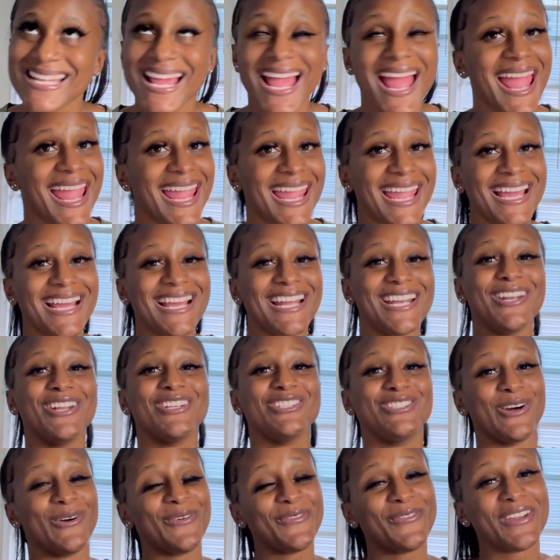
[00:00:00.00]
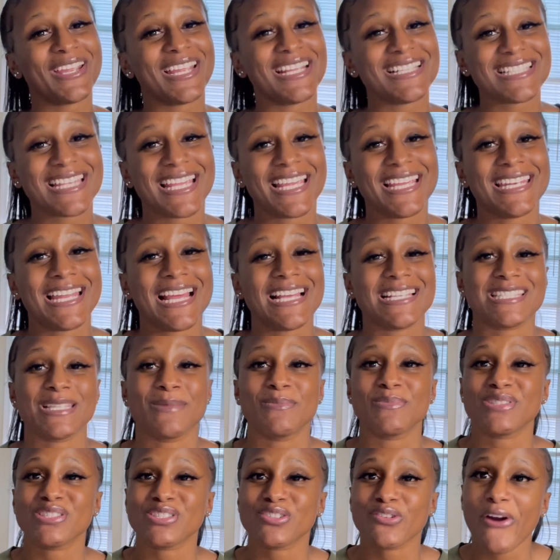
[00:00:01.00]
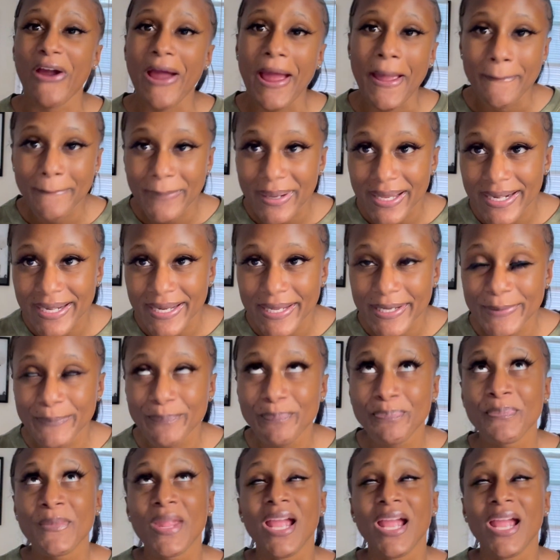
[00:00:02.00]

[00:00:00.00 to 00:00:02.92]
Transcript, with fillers: And don't forget to hit that subscribe button.